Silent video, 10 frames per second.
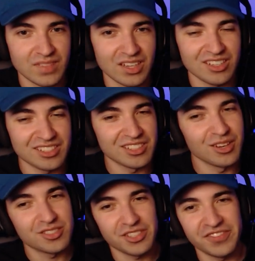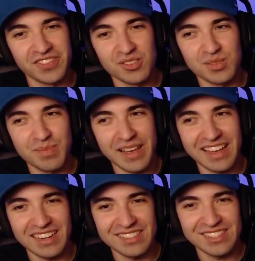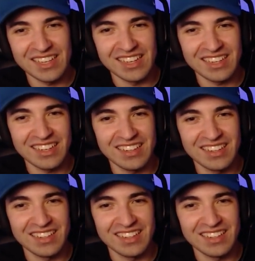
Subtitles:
You know she feels bad inside.